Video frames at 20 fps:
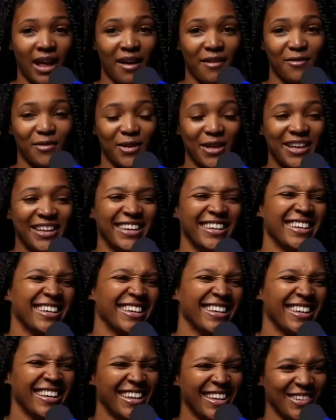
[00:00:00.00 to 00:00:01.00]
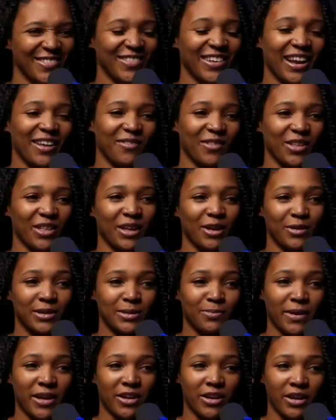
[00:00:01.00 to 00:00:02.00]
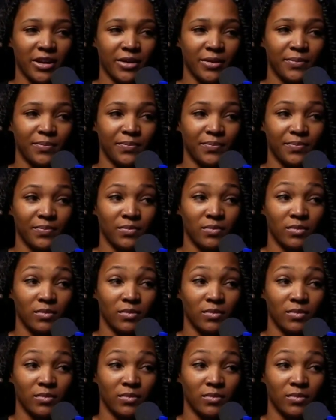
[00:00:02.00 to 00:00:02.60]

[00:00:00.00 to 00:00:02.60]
I feel like social media made it worse.